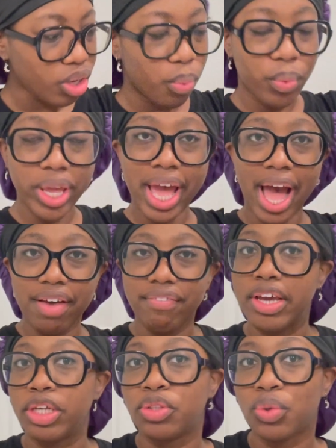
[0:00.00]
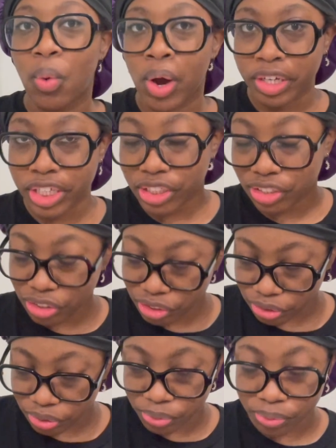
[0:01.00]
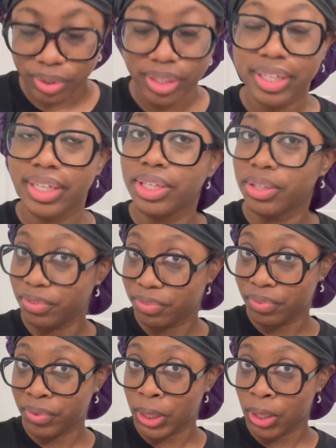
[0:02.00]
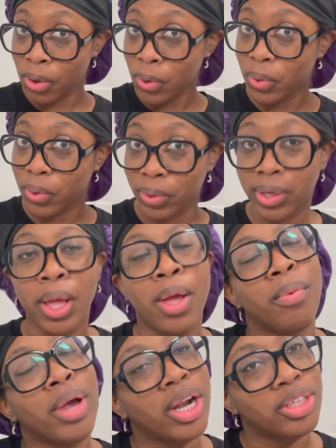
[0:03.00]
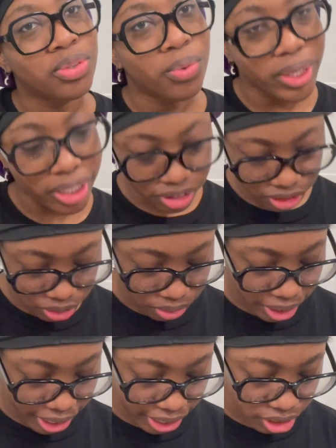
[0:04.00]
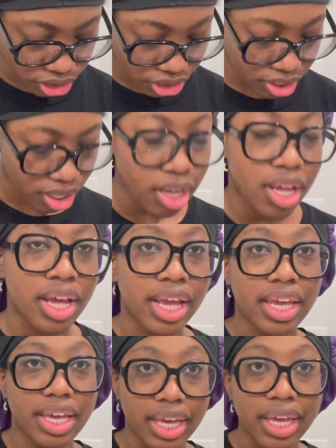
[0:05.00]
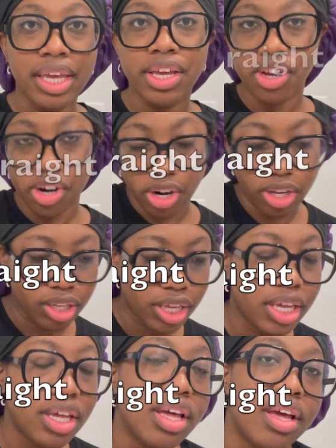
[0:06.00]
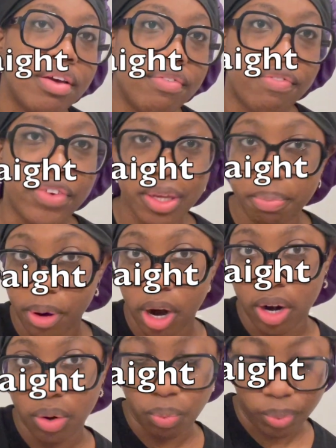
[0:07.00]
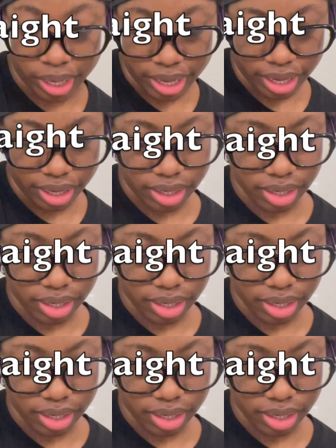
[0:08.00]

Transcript: we have a 22 long, we got a 22-inch kinky curly V-part wig.